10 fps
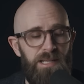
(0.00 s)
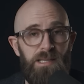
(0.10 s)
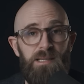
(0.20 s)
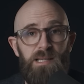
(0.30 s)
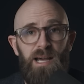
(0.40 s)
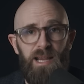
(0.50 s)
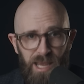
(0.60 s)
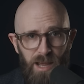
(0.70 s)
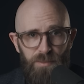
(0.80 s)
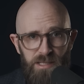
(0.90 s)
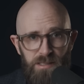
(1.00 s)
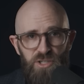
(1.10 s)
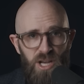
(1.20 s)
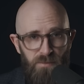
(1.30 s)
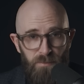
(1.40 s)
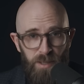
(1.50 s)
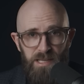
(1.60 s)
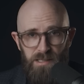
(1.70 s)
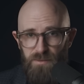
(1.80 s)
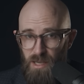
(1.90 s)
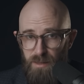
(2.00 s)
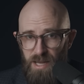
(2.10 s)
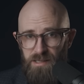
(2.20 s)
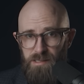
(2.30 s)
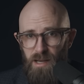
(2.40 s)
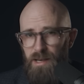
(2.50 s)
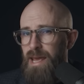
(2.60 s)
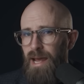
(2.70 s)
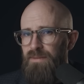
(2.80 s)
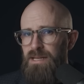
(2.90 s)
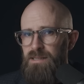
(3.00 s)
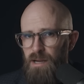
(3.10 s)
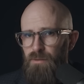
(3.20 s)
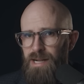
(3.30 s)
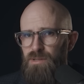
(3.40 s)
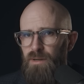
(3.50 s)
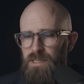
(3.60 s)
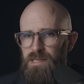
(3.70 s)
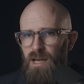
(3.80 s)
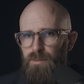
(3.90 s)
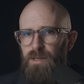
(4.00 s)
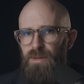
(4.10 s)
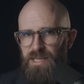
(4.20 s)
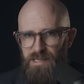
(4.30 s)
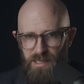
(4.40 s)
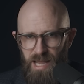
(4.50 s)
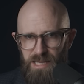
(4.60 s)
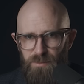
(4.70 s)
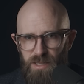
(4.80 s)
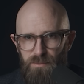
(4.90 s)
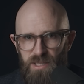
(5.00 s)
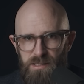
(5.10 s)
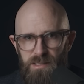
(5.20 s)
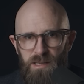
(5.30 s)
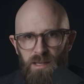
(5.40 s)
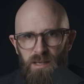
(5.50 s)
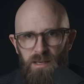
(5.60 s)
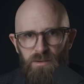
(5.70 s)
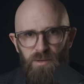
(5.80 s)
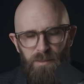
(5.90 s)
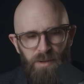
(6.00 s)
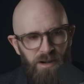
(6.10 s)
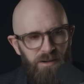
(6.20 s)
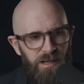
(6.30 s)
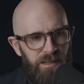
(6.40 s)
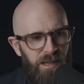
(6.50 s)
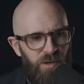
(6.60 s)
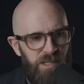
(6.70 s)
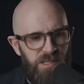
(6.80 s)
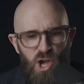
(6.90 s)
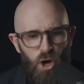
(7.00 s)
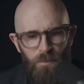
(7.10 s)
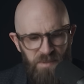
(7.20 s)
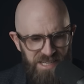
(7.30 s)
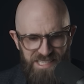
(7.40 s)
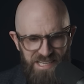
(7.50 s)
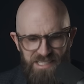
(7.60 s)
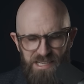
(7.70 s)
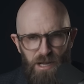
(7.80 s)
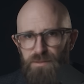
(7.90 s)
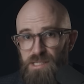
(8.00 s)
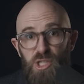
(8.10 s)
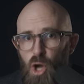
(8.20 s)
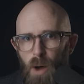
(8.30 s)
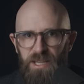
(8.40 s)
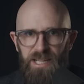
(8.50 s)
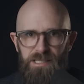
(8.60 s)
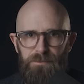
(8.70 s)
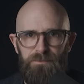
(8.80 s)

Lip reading: his entire cabinet, the chief of police of Turkmenistan, and the director of the Turkmen Police Academy, because, well, apparently they weren't omniscient enough to stop it.